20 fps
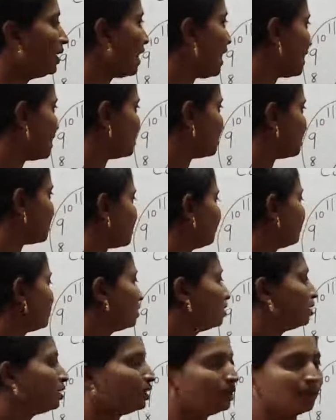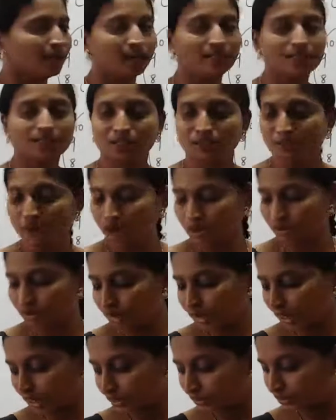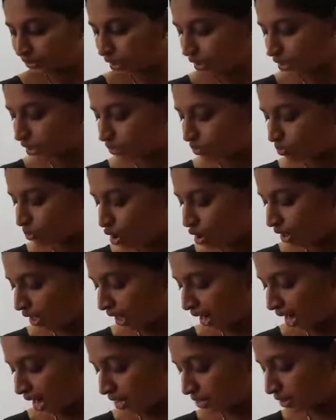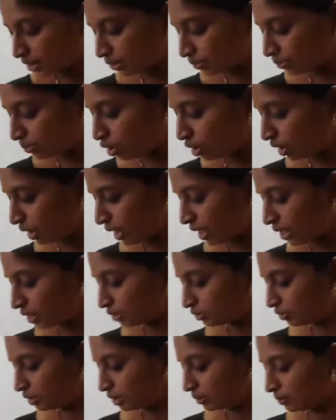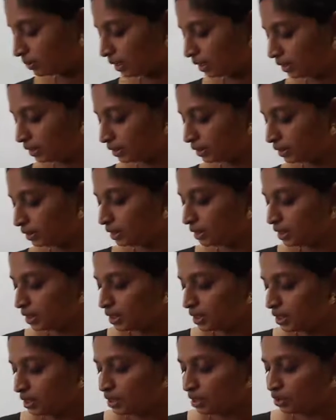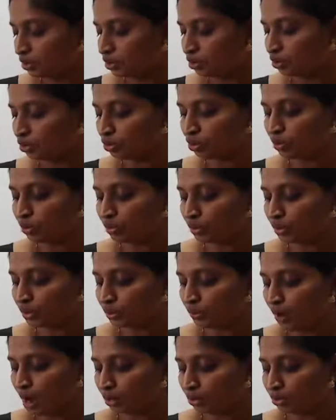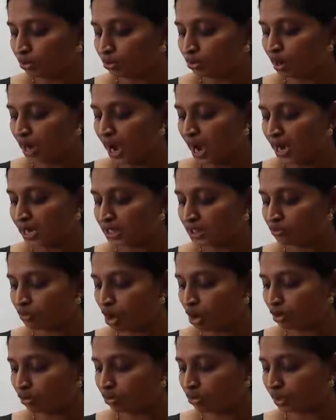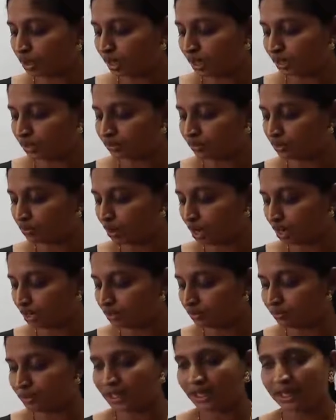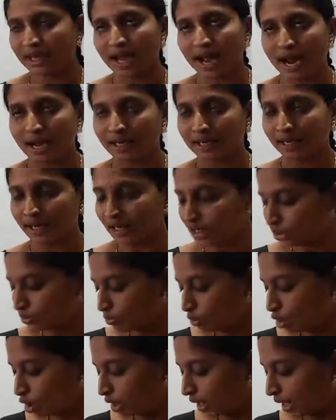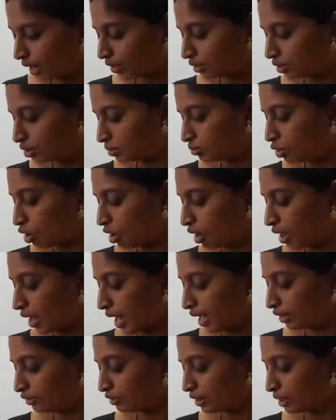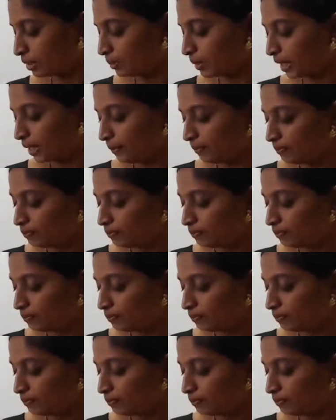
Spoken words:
hands. Next, we have to cut the small hands. Small hands will be two. We have two hands. We have to cut one big hand and small hand. Small hand will be